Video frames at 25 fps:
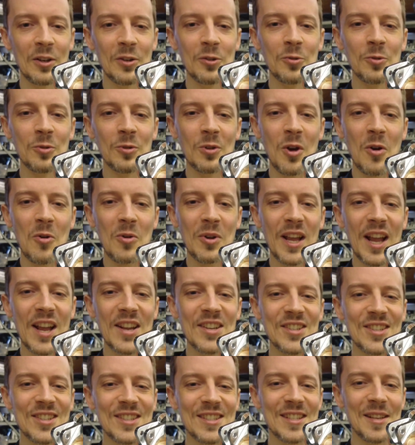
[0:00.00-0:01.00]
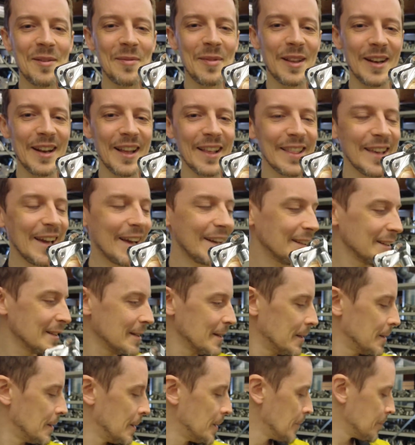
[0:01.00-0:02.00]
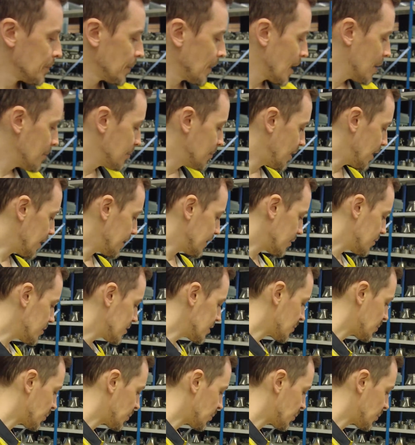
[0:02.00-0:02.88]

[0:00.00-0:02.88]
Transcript: glue locations, something like that. But there is